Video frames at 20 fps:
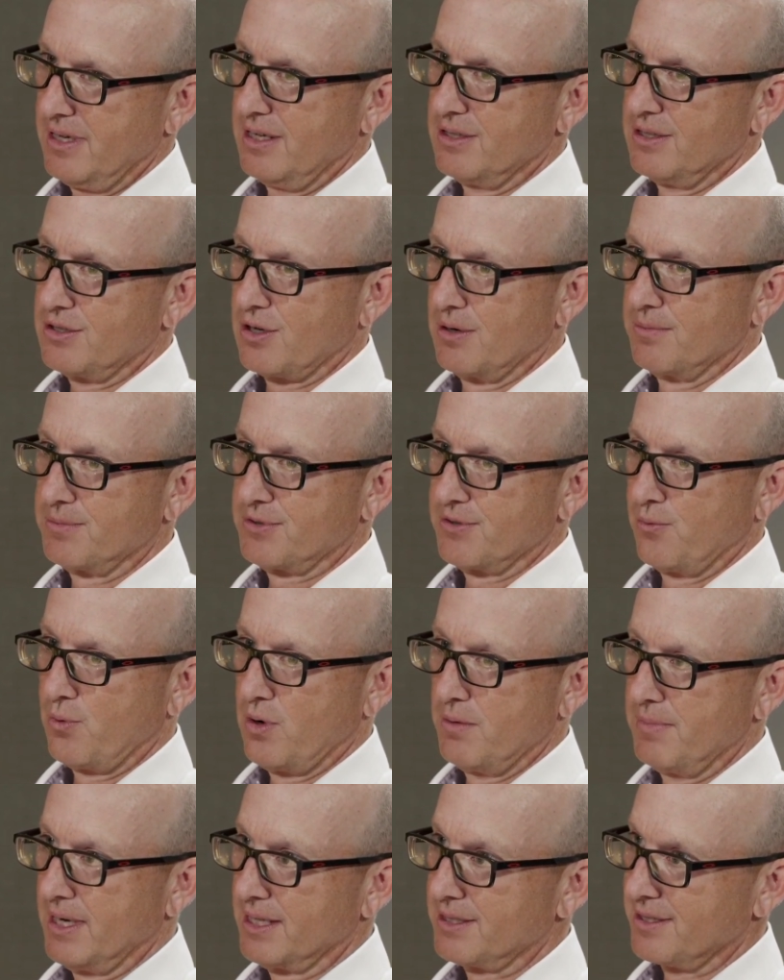in terms of
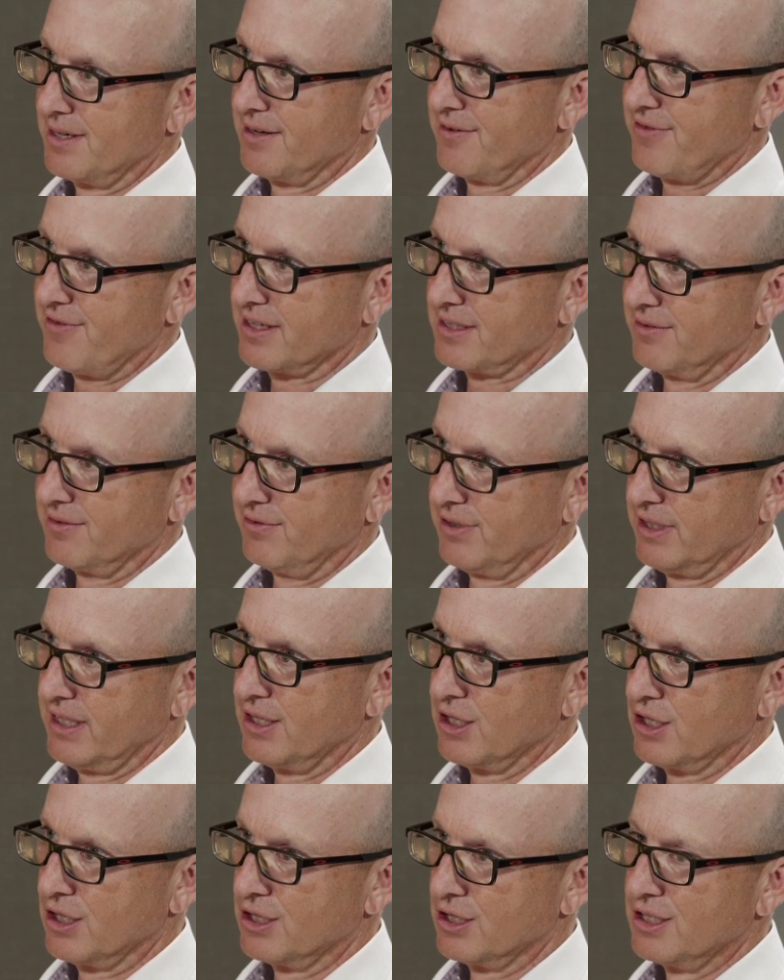what makes an effective
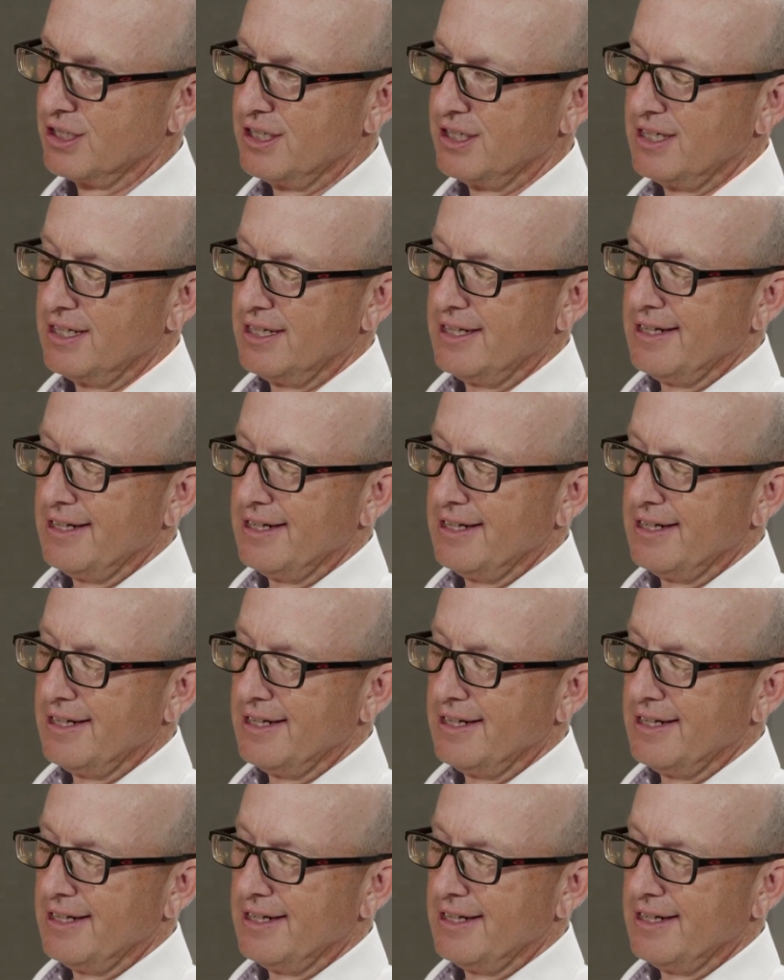leader